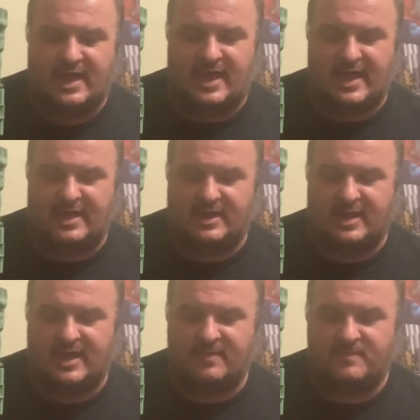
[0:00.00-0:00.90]

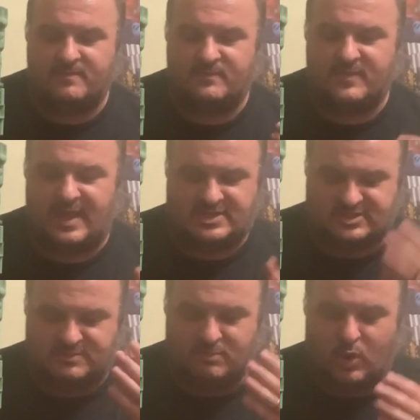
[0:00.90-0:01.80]
And they
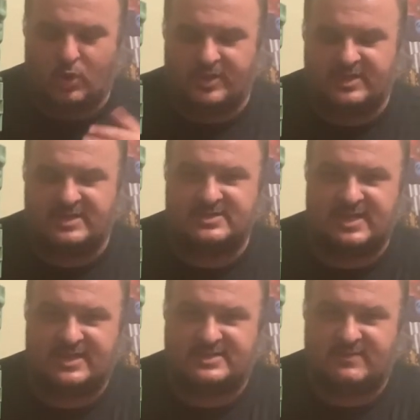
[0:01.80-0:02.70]
just molded these
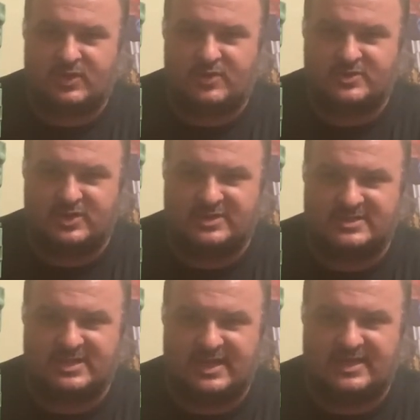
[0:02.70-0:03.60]
things, even though, as you can
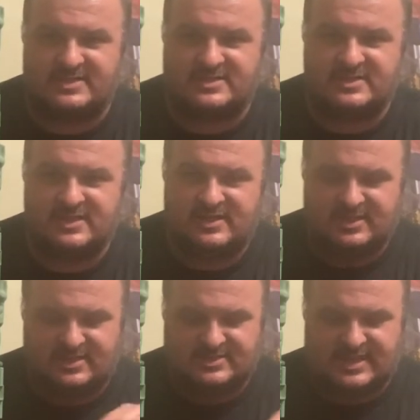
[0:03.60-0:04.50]
see, it's
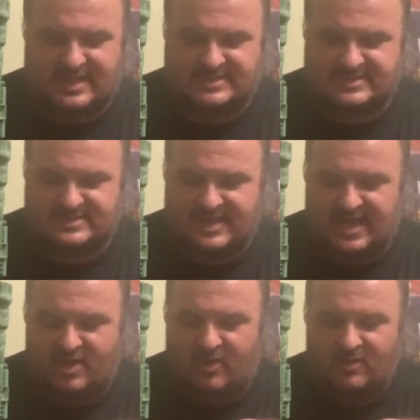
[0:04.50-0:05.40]
not to
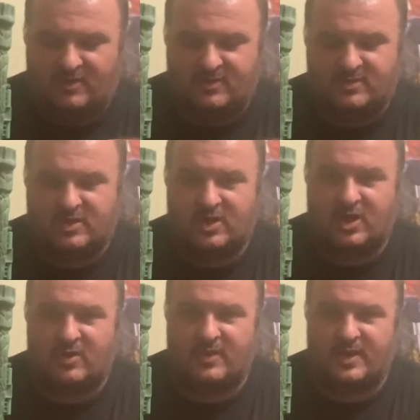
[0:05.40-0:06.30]
scale. You
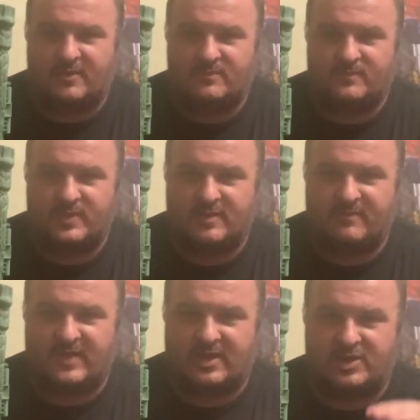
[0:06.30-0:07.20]
know, the
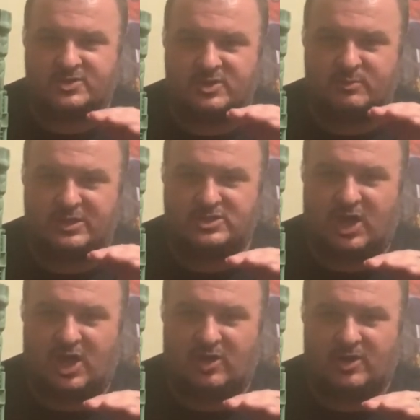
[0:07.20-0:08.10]
figure should be
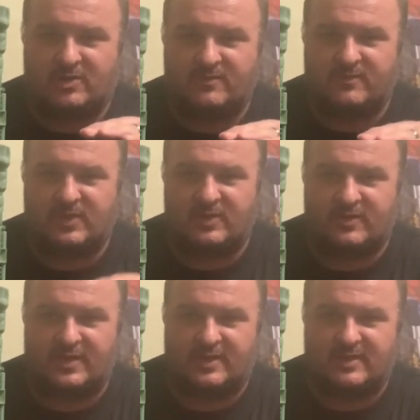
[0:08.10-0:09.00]
taller for
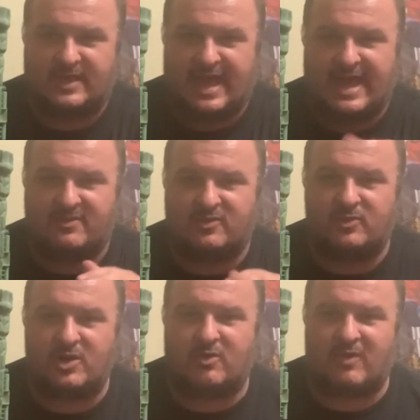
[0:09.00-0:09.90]
the cat to
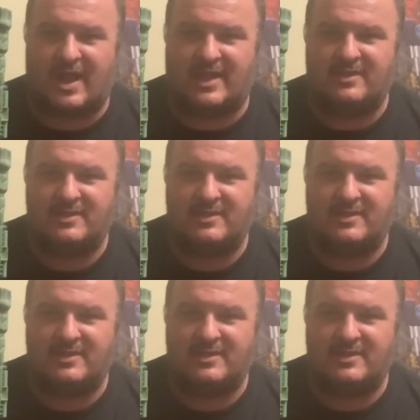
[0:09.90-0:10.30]
look right.